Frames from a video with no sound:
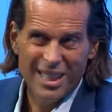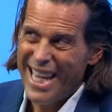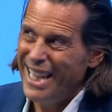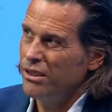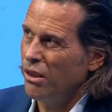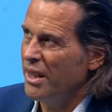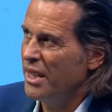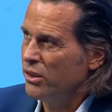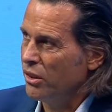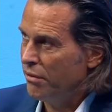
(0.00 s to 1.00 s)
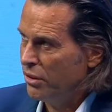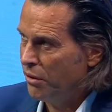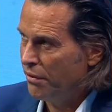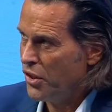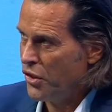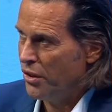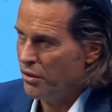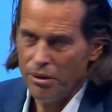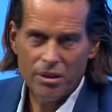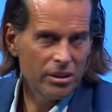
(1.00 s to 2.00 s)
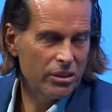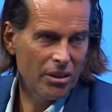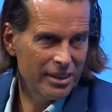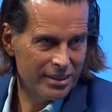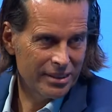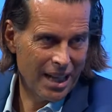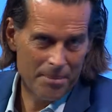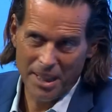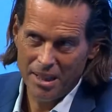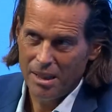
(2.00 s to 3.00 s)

is already su sufficient. Or so it's. I mean,